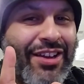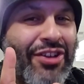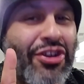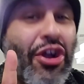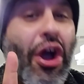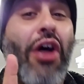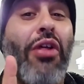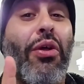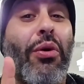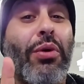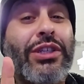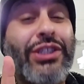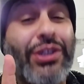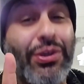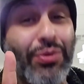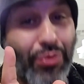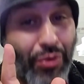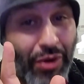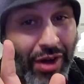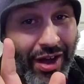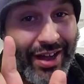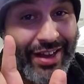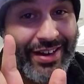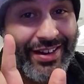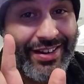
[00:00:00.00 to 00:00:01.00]
call it what you
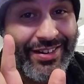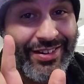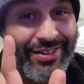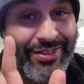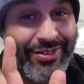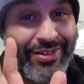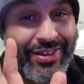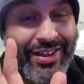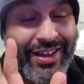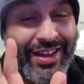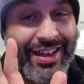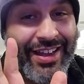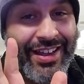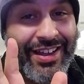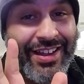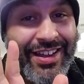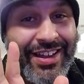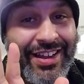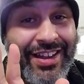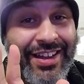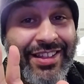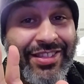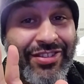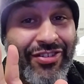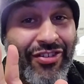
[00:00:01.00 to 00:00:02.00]
want, okay?
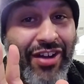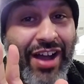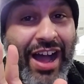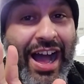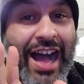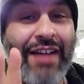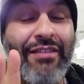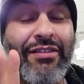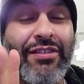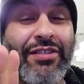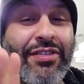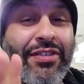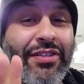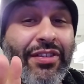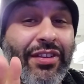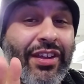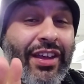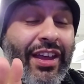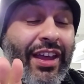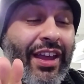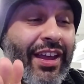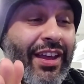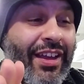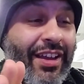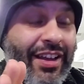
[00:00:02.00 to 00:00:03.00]
They're
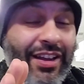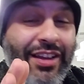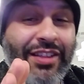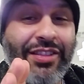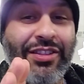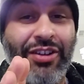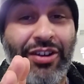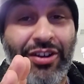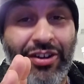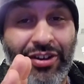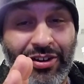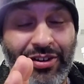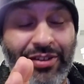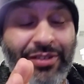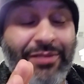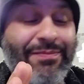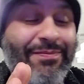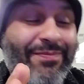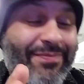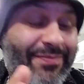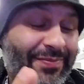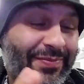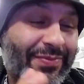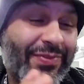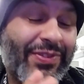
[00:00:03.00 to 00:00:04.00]
obviously they're
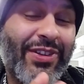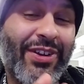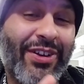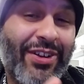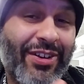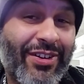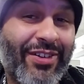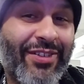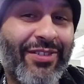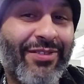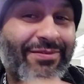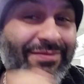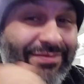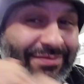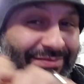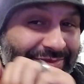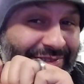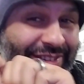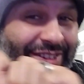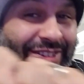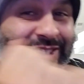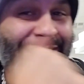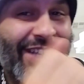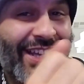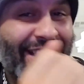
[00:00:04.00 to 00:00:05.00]

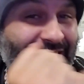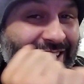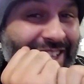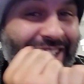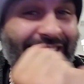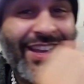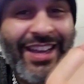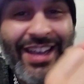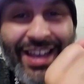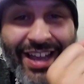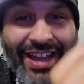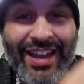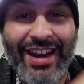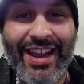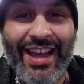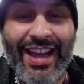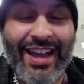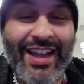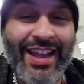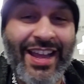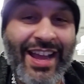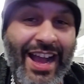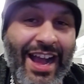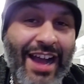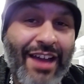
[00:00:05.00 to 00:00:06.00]
taking a hit
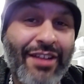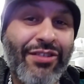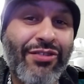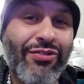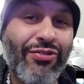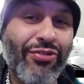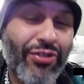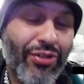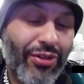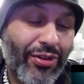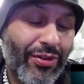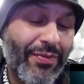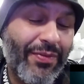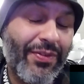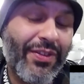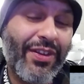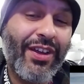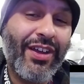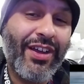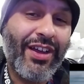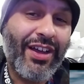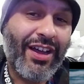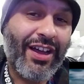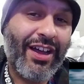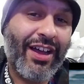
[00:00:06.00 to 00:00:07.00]
at Castrol.
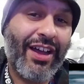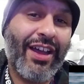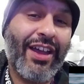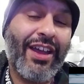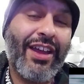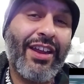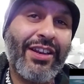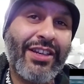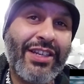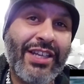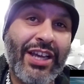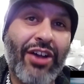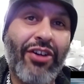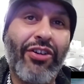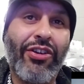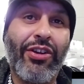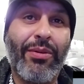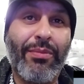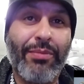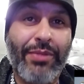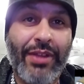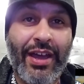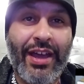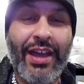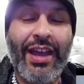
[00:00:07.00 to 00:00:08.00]
and telling
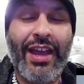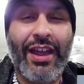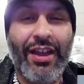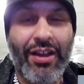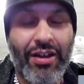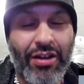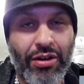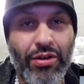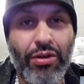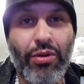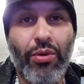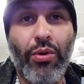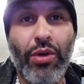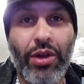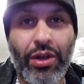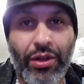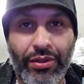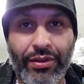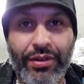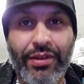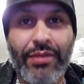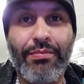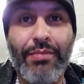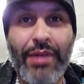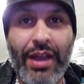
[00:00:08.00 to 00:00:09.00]
them that, hey, our
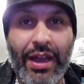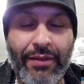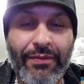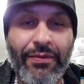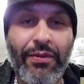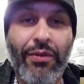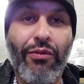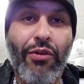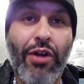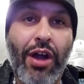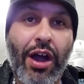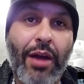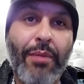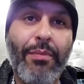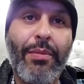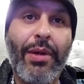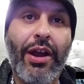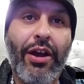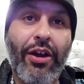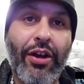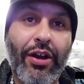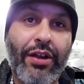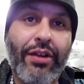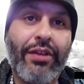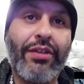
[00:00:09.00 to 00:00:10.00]
oil is made for rod
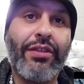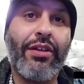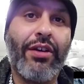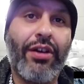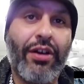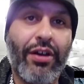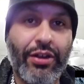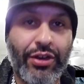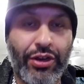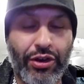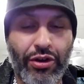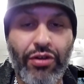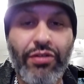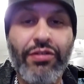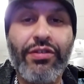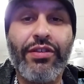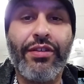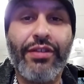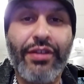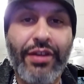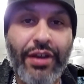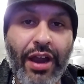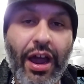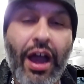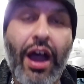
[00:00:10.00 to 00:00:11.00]
bearings, yours
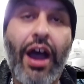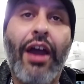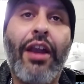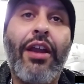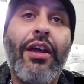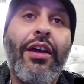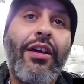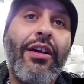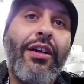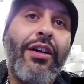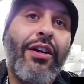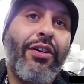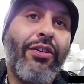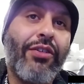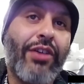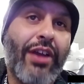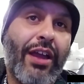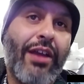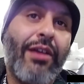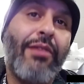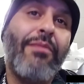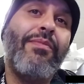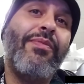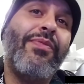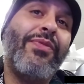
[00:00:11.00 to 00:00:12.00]
is not.
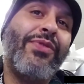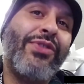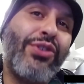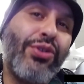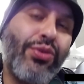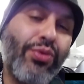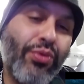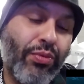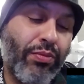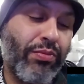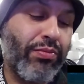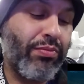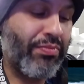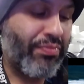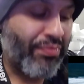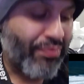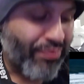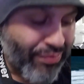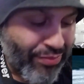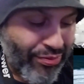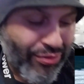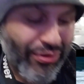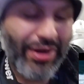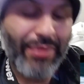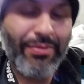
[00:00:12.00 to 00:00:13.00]
Okay, to
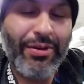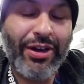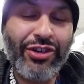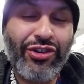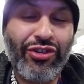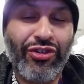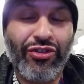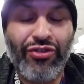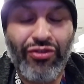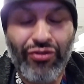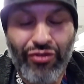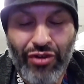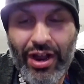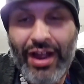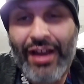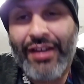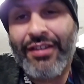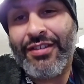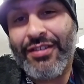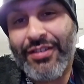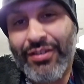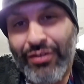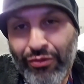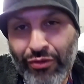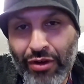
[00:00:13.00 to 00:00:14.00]
pretty much
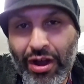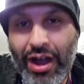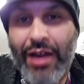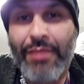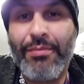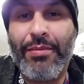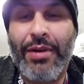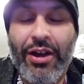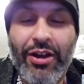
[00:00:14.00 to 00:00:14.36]
address the rod